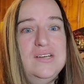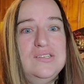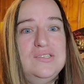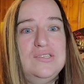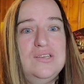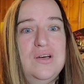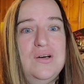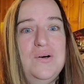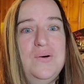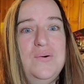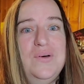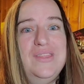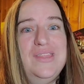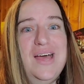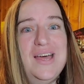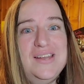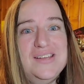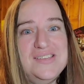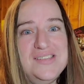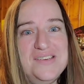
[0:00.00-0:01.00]
So
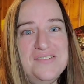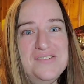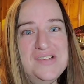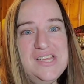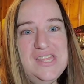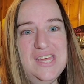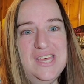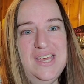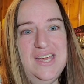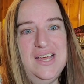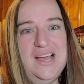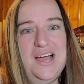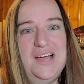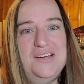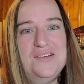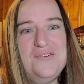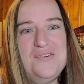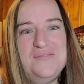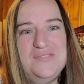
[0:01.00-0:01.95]
that is everything. I don't